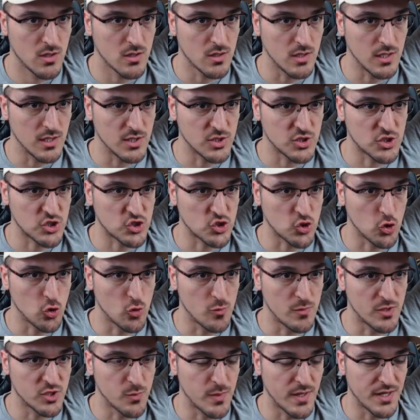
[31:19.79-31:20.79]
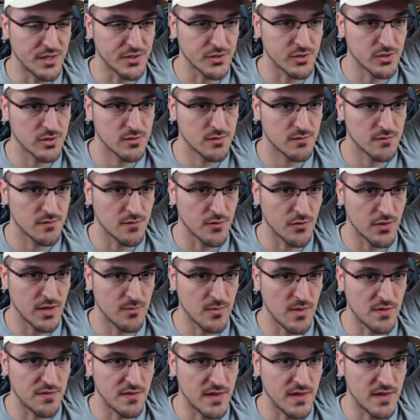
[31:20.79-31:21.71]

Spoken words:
it's so much better for them that